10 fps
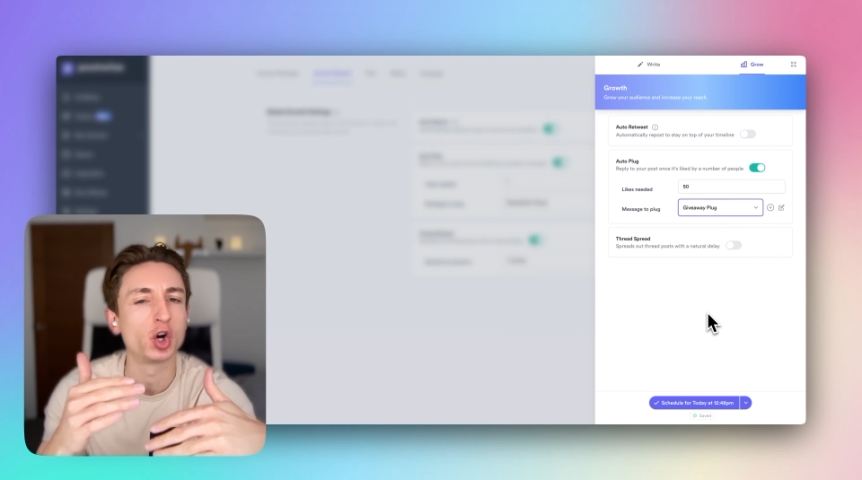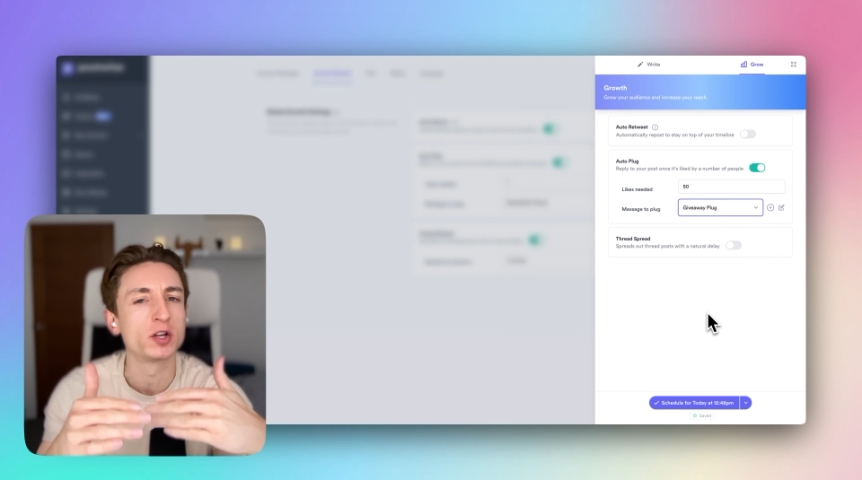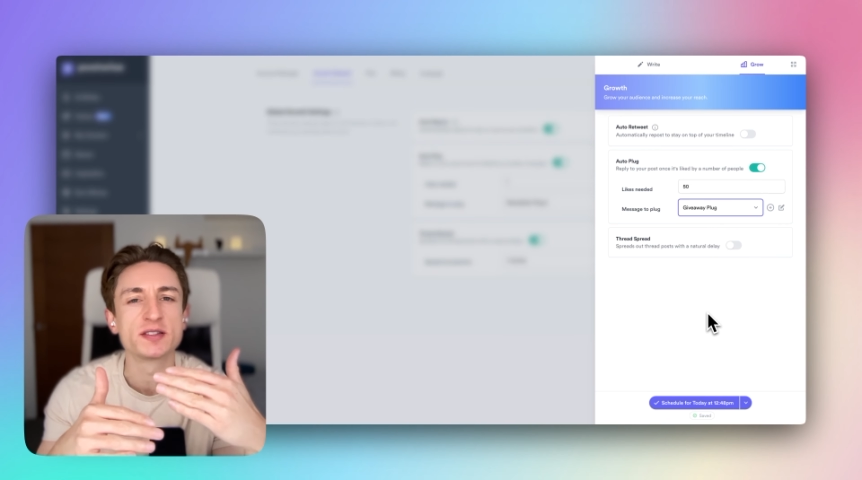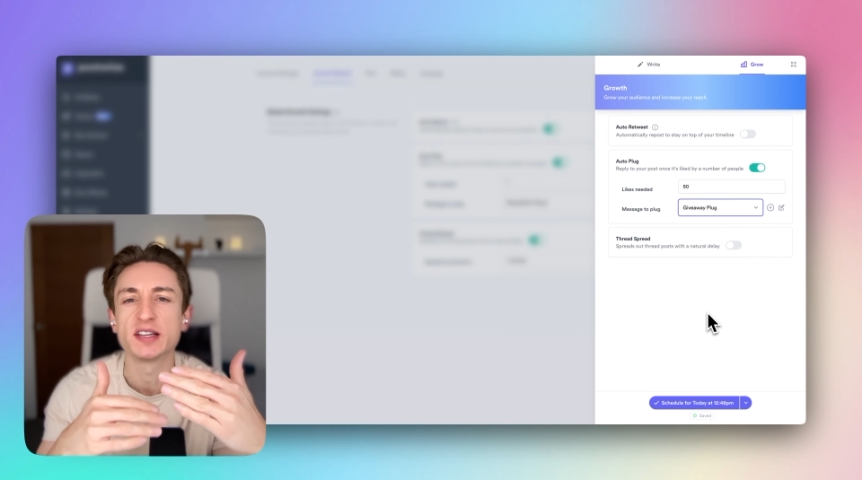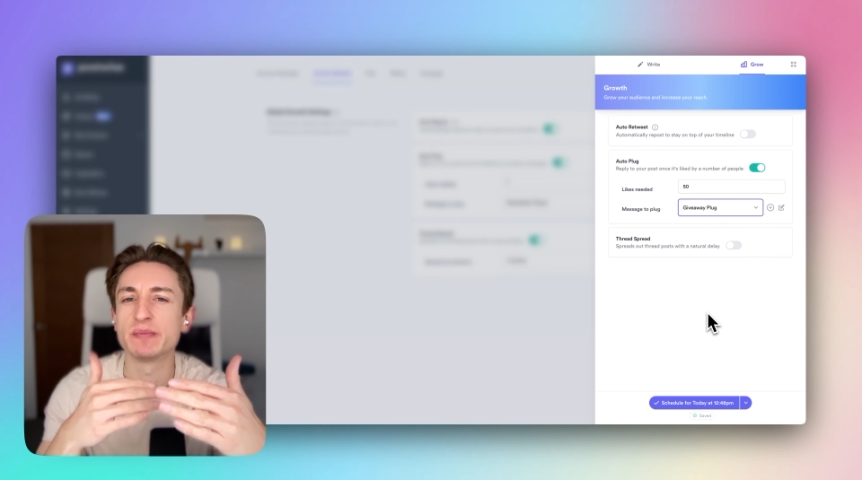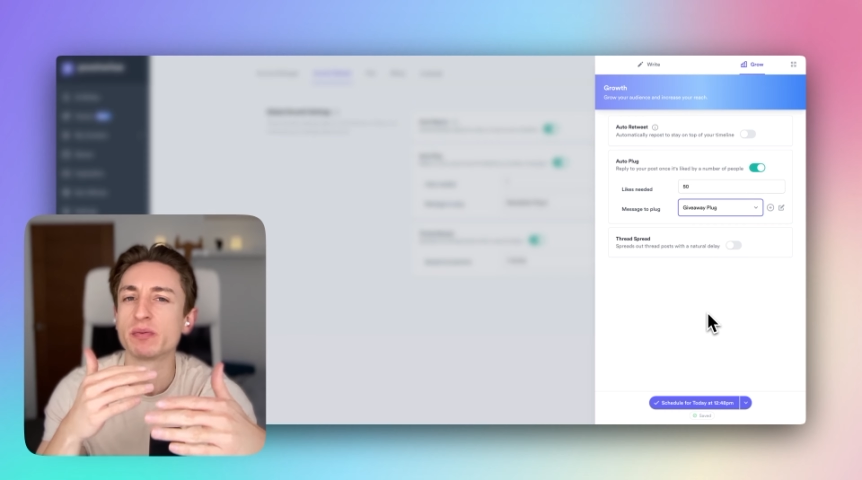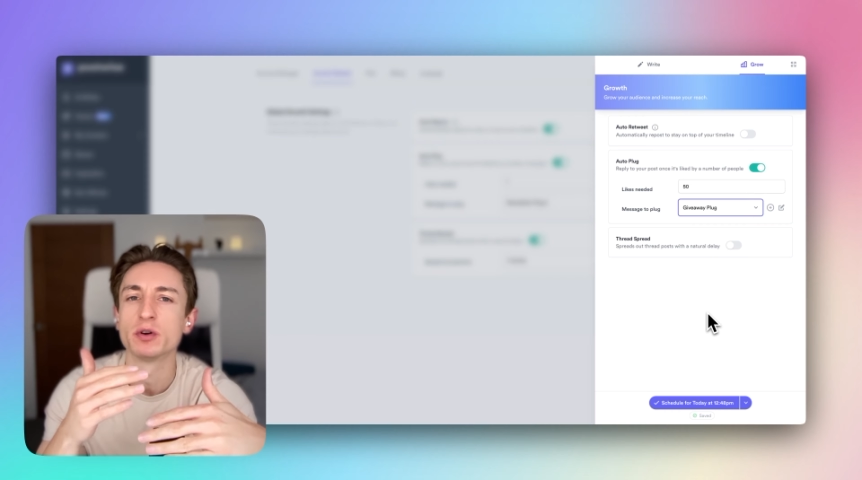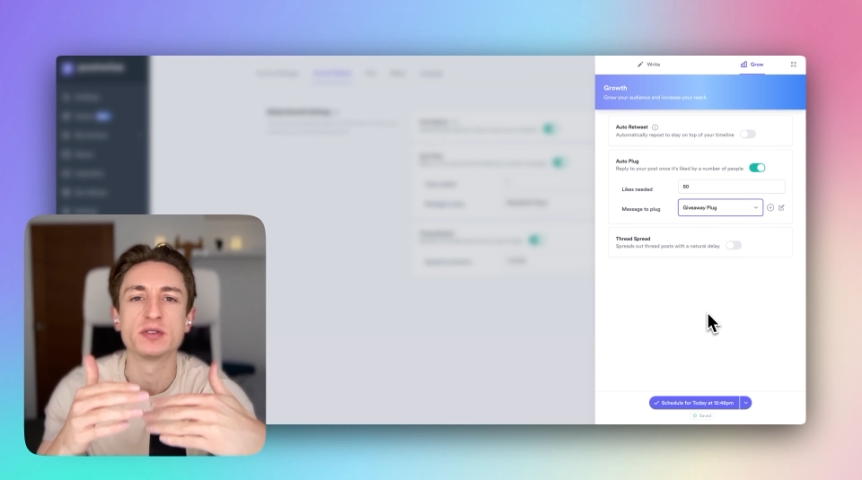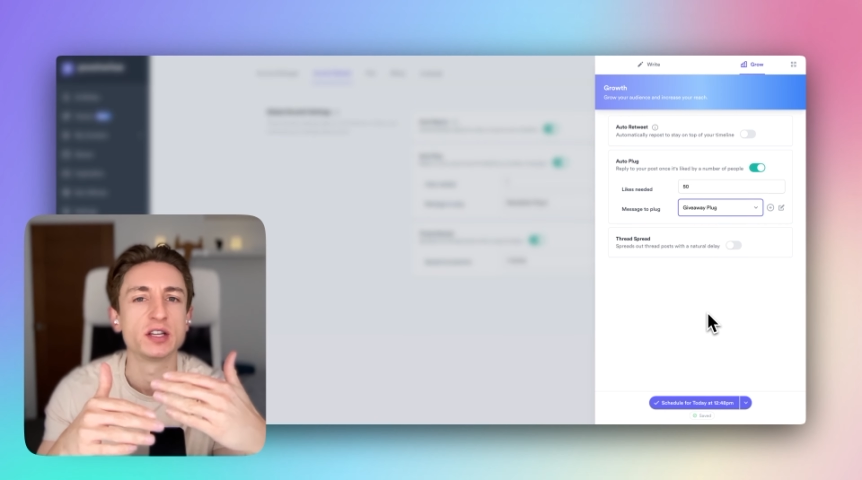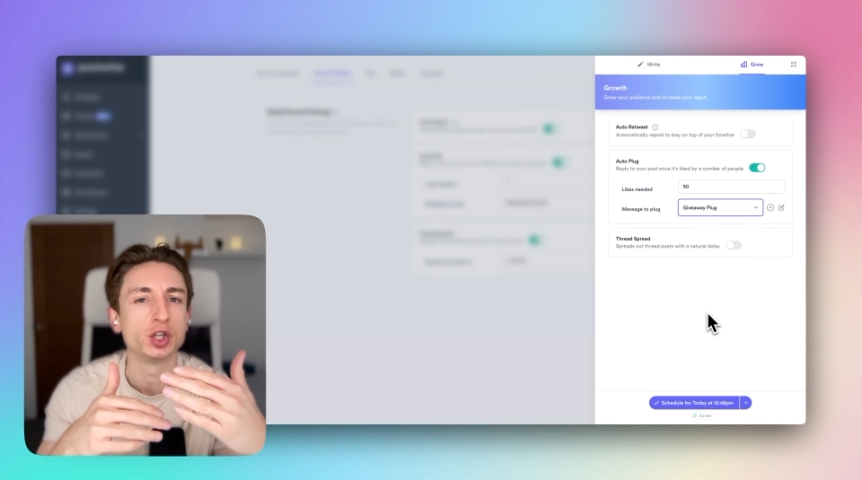constantly
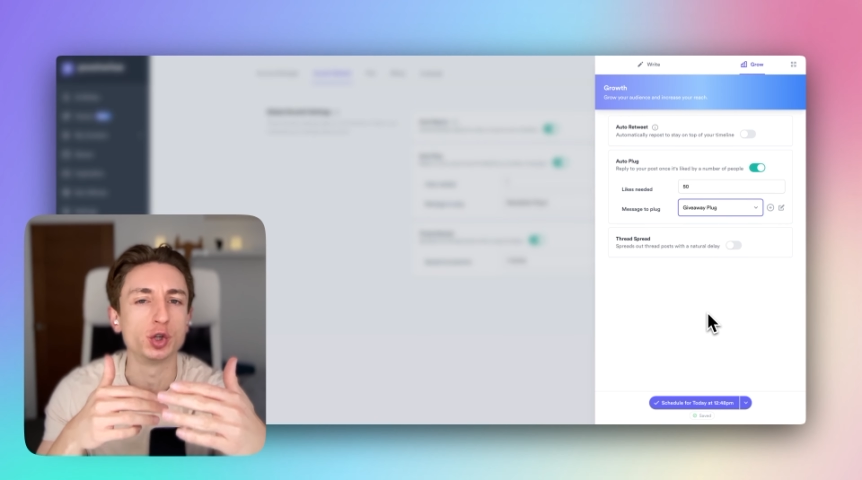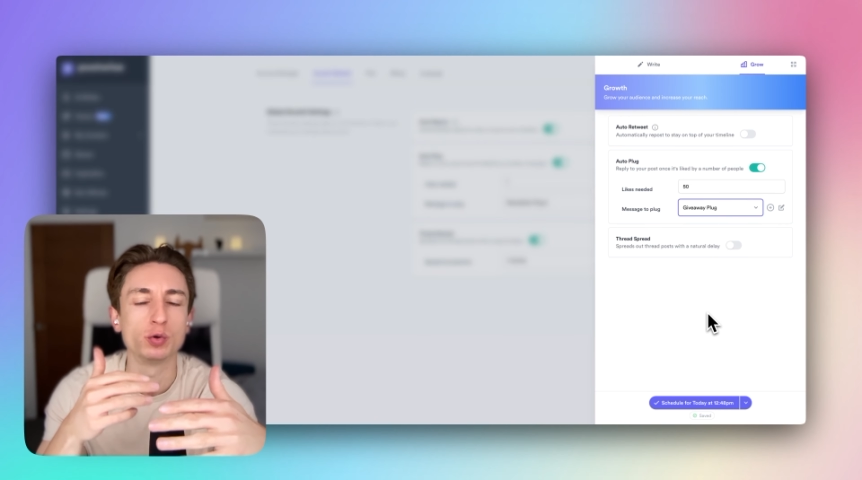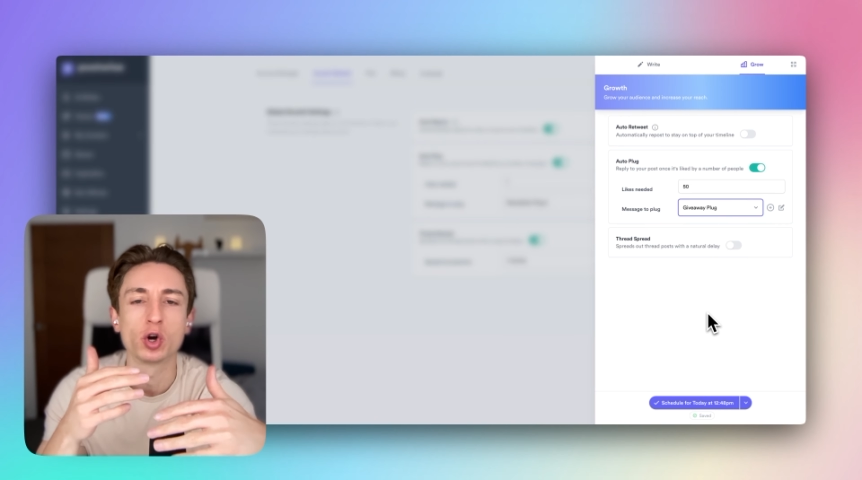promoting you,